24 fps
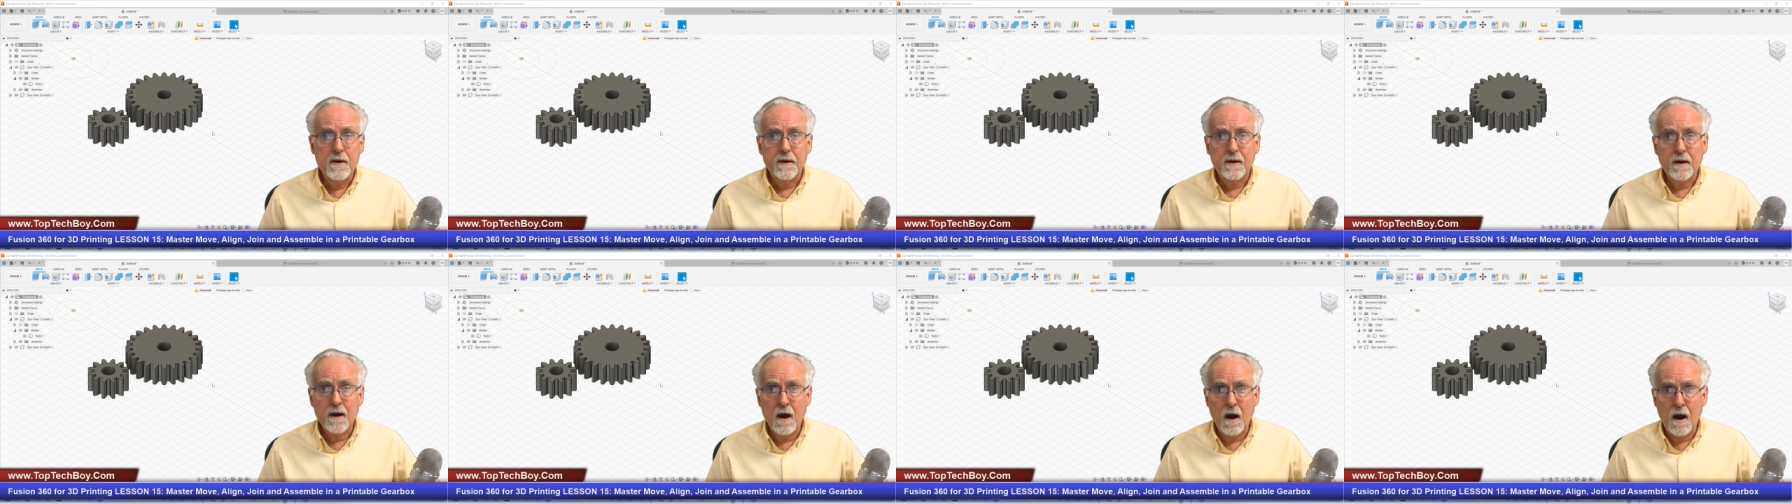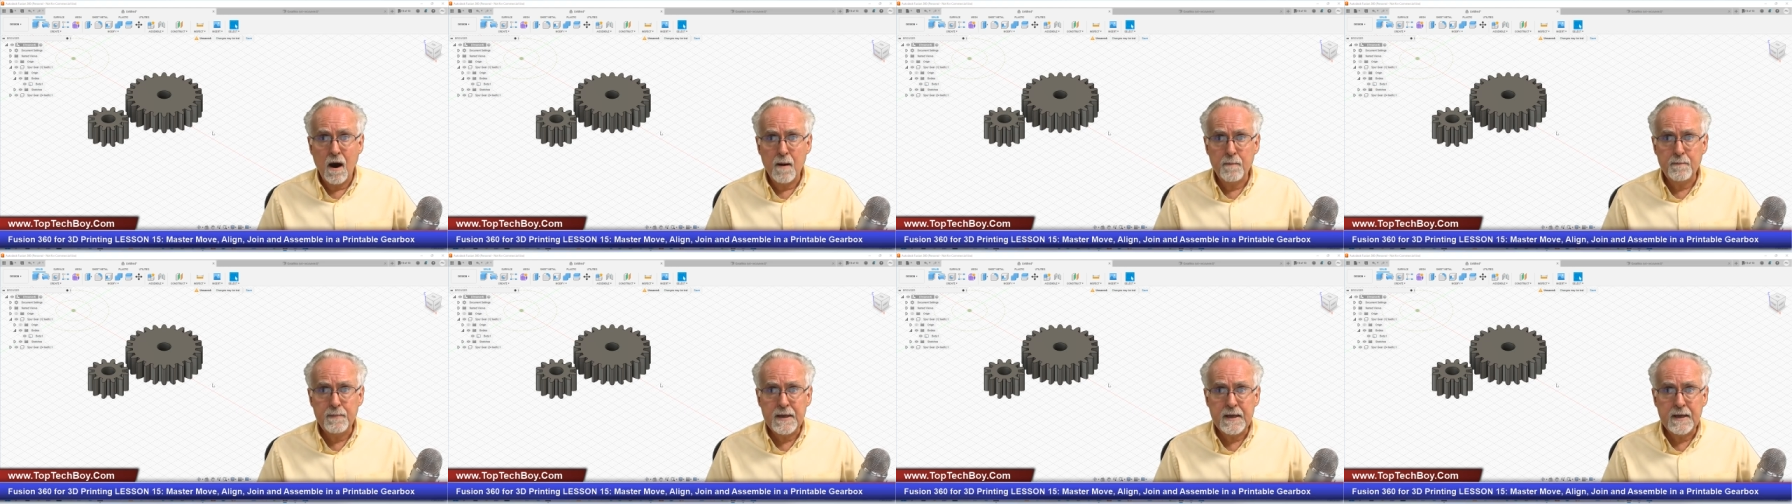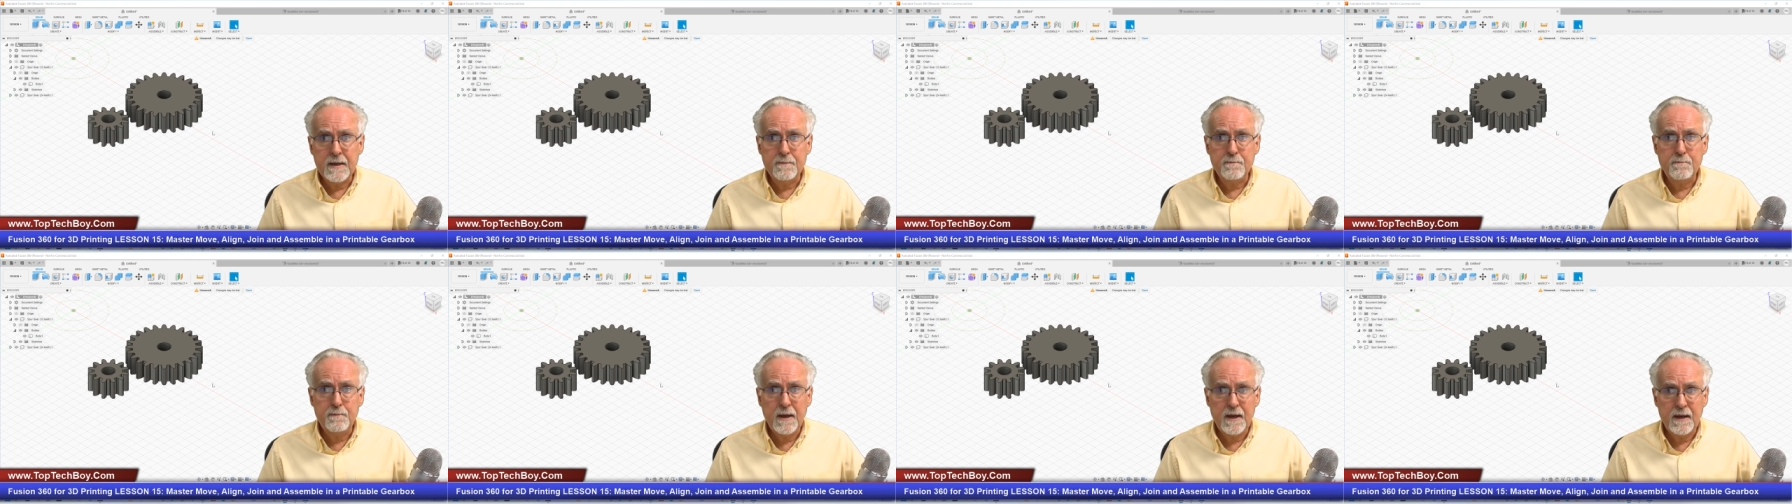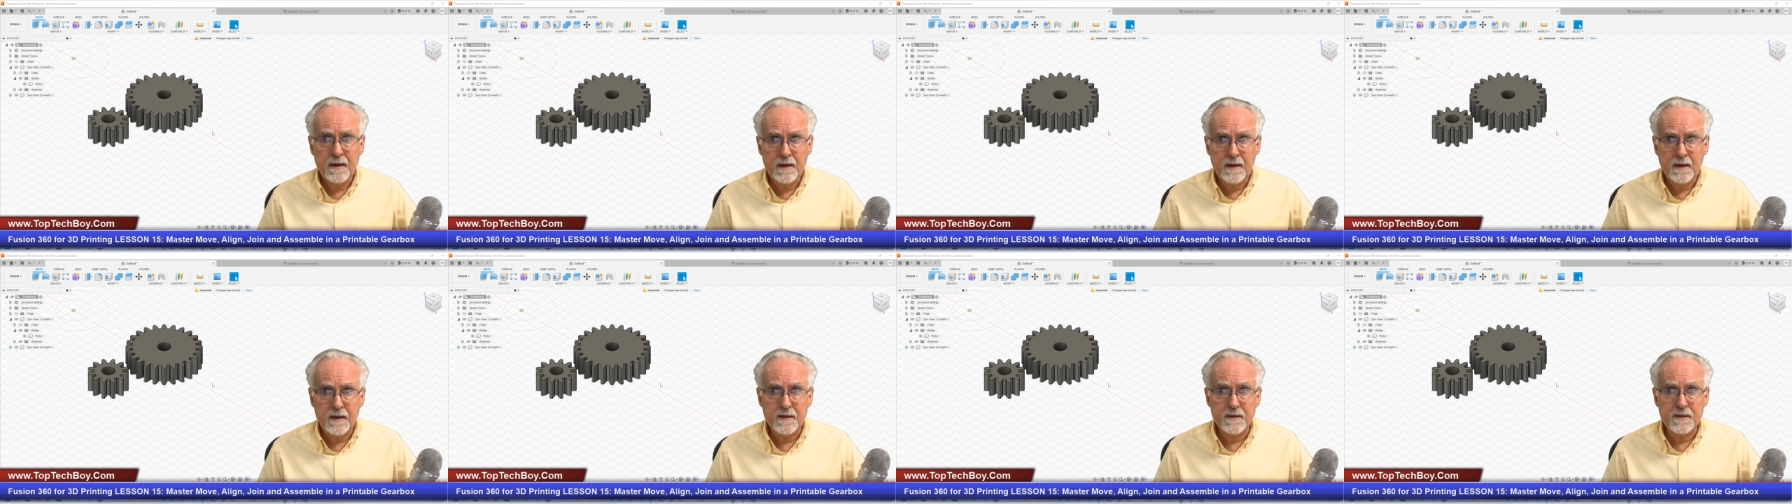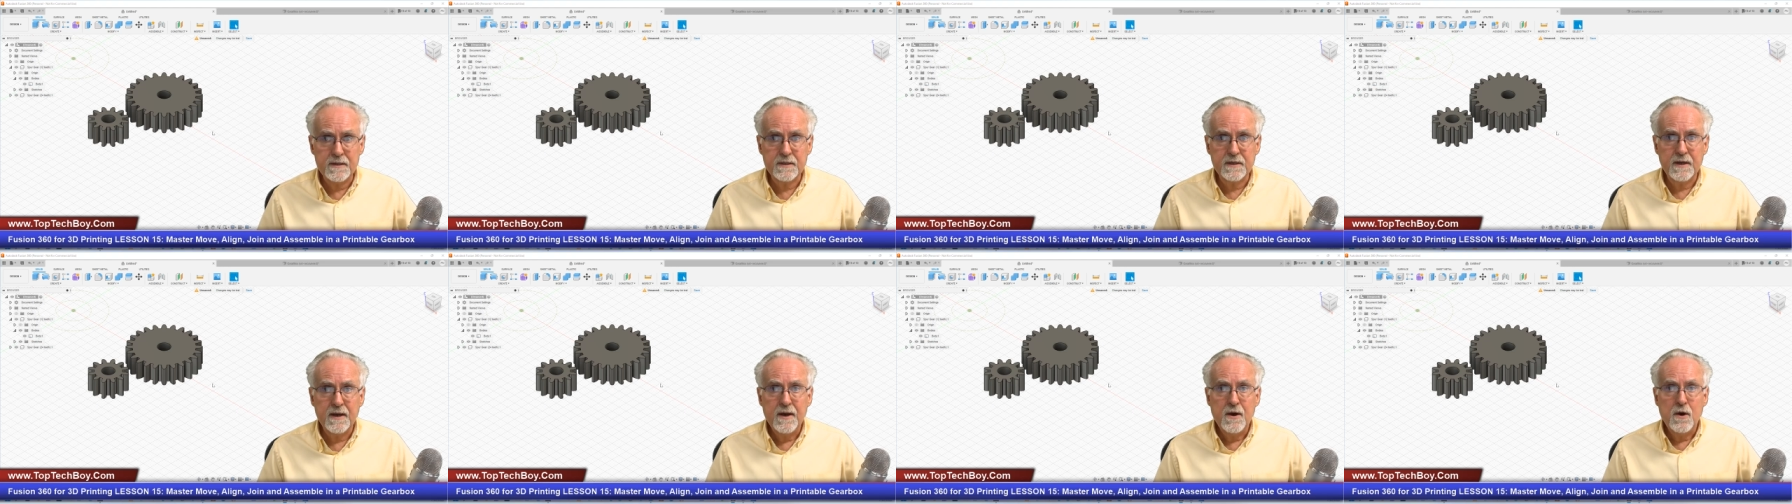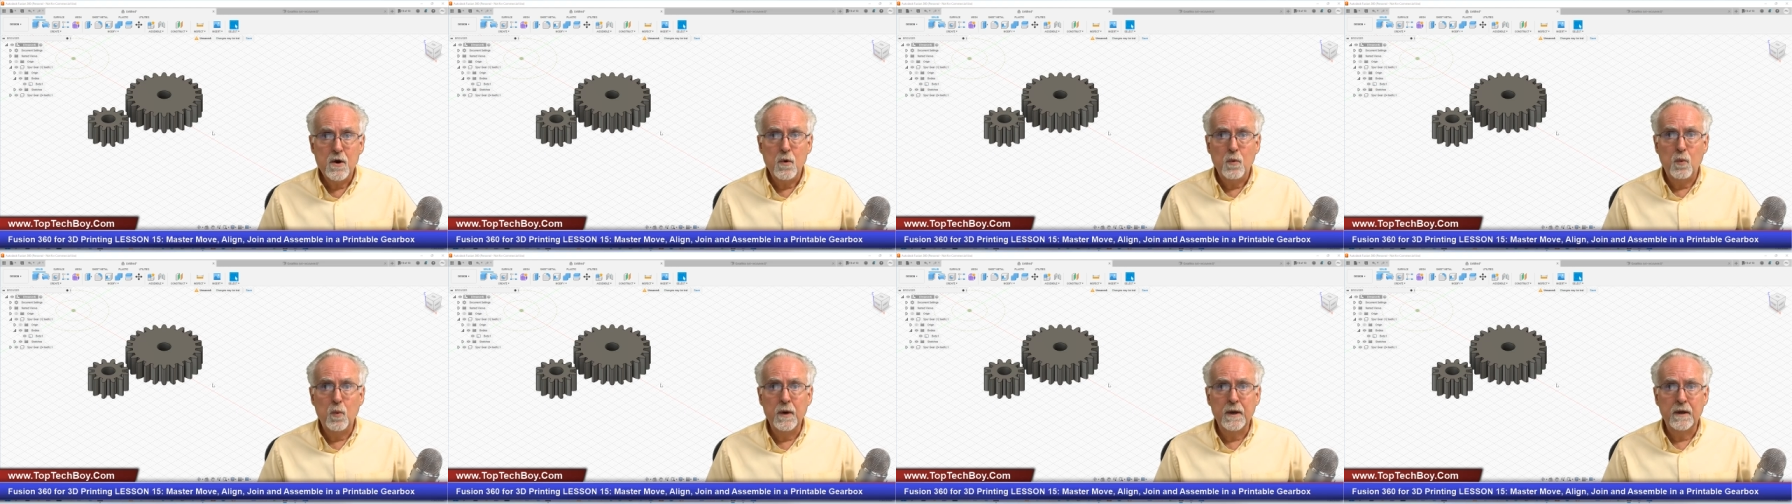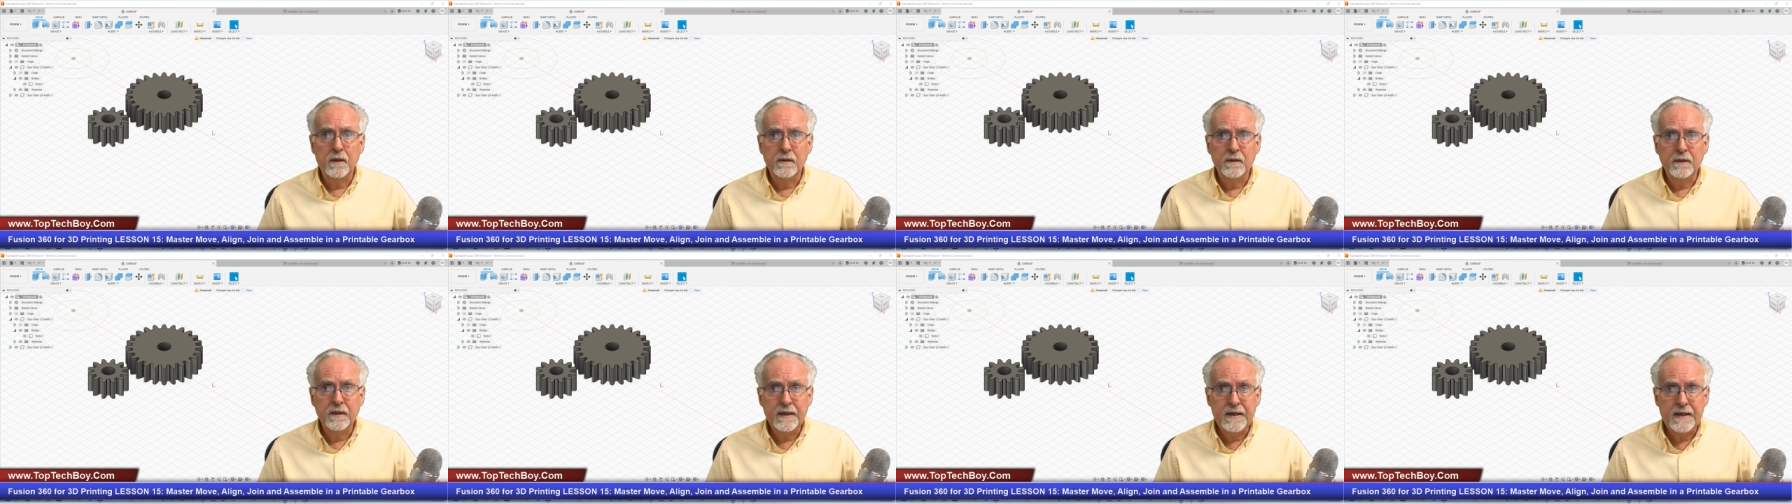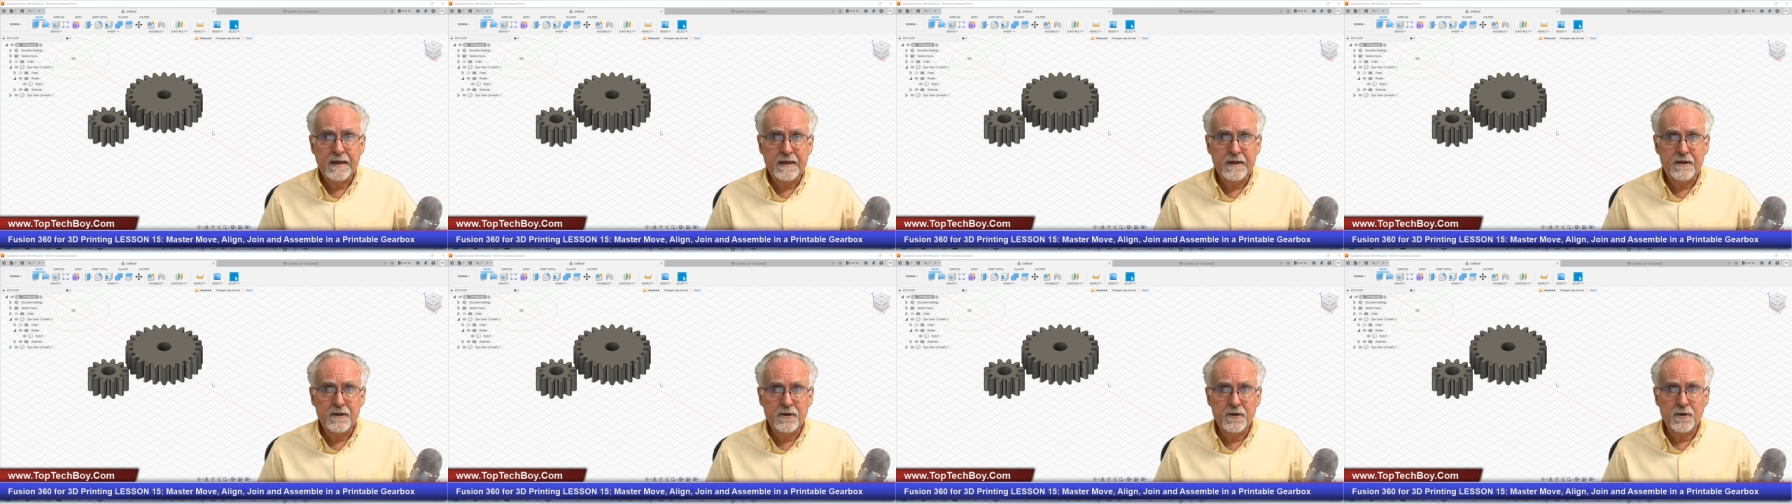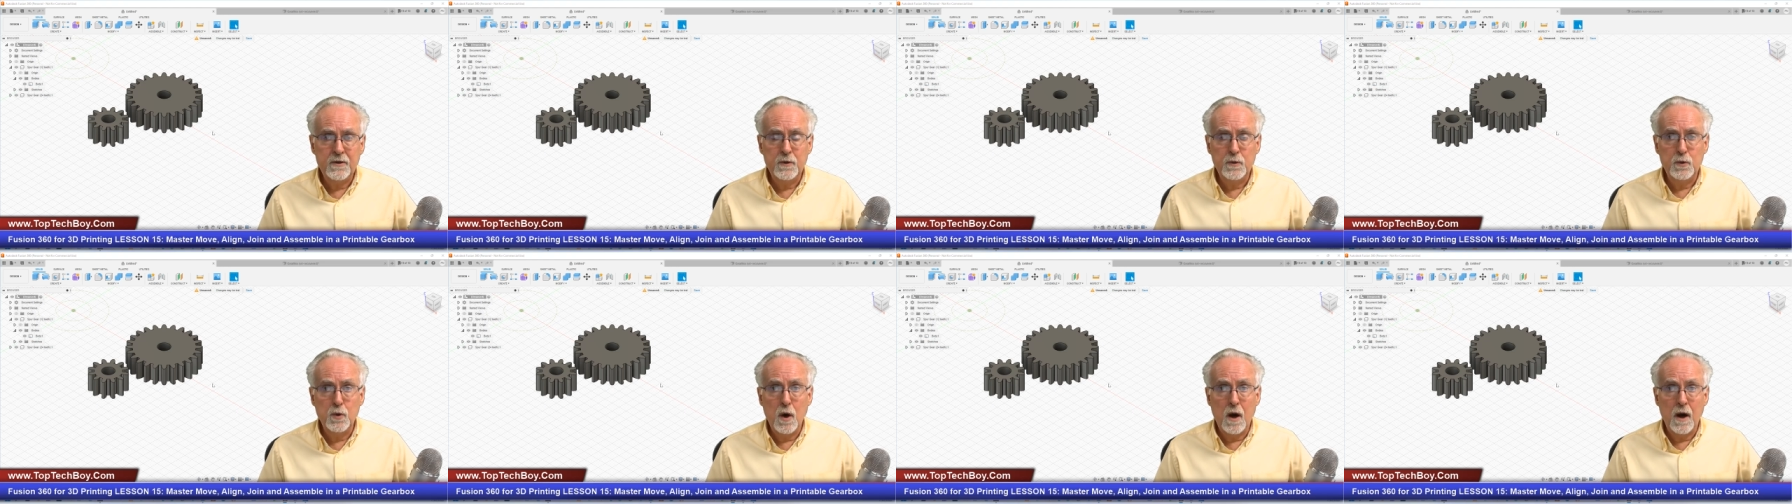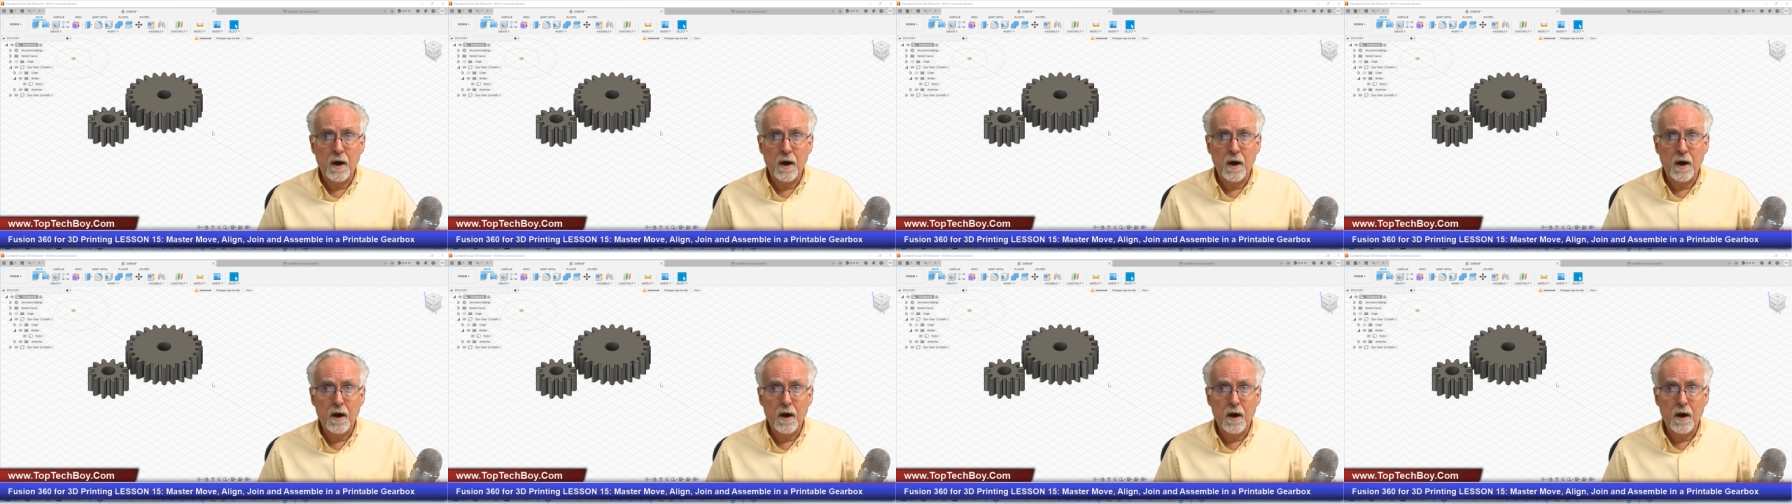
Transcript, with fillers: copy and paste will lead to